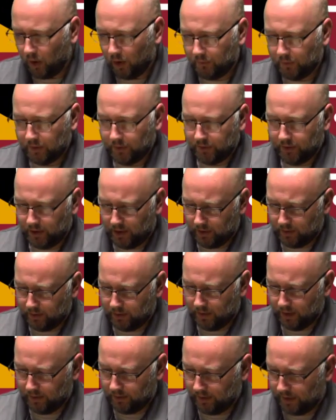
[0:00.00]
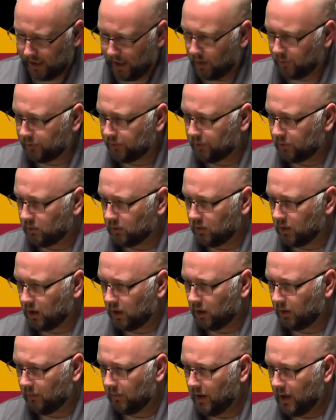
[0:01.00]
office and the council,
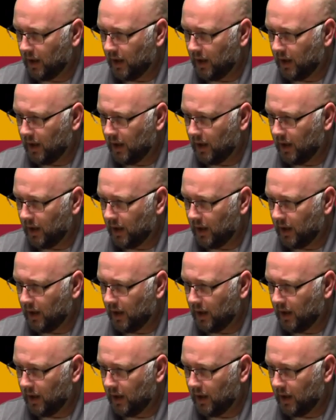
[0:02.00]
